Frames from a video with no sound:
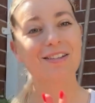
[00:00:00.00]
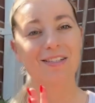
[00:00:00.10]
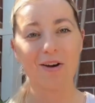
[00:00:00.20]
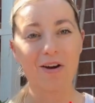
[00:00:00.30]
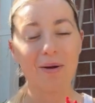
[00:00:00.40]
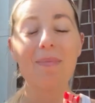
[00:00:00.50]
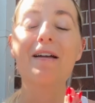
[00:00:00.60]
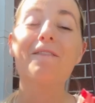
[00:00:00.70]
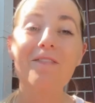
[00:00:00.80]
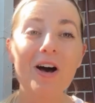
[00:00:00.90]
So my
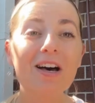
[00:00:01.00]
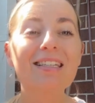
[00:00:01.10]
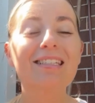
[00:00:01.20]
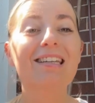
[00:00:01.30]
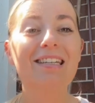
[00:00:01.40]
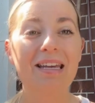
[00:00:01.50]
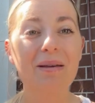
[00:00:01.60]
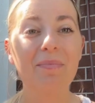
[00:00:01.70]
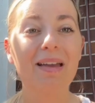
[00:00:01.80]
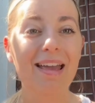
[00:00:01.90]
first tip
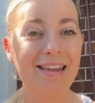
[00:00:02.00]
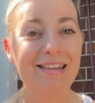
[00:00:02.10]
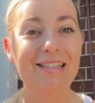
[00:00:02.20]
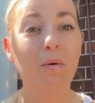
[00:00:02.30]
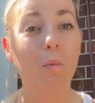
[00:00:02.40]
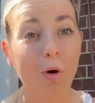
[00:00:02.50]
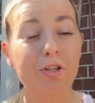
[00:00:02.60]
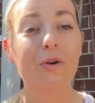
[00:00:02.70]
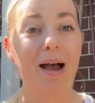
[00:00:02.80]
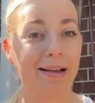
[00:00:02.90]
is what
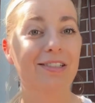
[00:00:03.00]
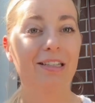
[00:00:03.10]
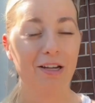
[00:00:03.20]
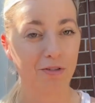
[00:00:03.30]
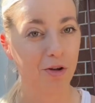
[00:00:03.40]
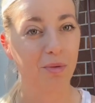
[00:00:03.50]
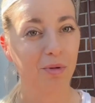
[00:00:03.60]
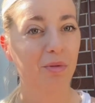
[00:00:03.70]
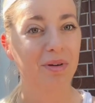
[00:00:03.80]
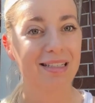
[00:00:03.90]
you actually grow your
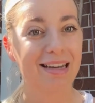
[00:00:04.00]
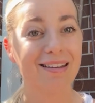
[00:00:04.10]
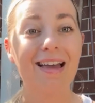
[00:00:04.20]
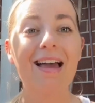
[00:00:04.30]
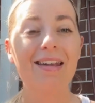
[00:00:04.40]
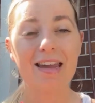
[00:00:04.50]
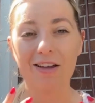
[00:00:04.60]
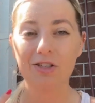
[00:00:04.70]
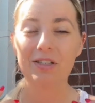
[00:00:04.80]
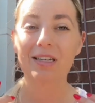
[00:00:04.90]
blueberries in. Now,
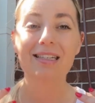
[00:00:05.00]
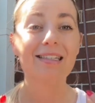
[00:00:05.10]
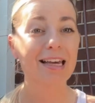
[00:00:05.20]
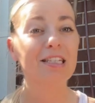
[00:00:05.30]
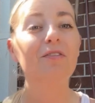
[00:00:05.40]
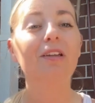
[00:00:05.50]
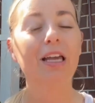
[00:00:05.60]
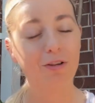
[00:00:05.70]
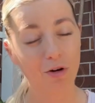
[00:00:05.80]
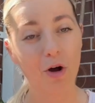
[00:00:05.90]
to successfully
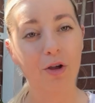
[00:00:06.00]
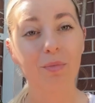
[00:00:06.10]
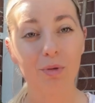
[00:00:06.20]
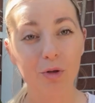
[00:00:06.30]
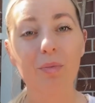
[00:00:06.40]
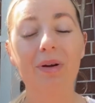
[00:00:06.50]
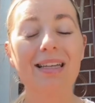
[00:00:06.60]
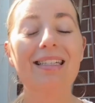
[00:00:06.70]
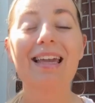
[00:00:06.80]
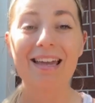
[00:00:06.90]
grow
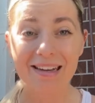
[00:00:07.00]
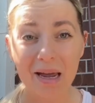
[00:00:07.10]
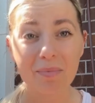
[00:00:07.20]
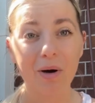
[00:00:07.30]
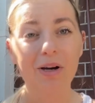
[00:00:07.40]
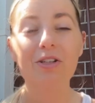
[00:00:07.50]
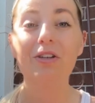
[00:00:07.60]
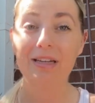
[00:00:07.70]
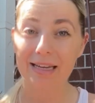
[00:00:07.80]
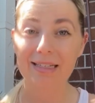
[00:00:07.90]
blueberries in a pot, you
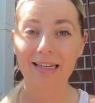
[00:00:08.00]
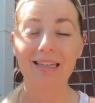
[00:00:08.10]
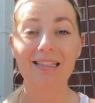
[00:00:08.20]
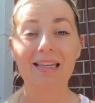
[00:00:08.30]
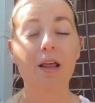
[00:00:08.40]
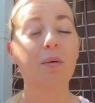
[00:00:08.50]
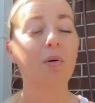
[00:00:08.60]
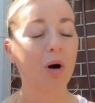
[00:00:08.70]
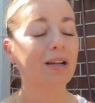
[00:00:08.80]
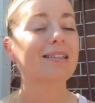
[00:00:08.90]
need to consider the
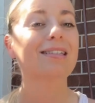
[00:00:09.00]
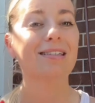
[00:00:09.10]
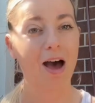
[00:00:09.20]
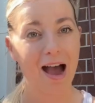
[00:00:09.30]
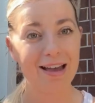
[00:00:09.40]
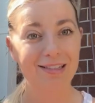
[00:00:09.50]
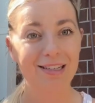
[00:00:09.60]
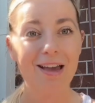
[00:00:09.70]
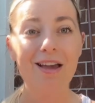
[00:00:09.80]
pot size.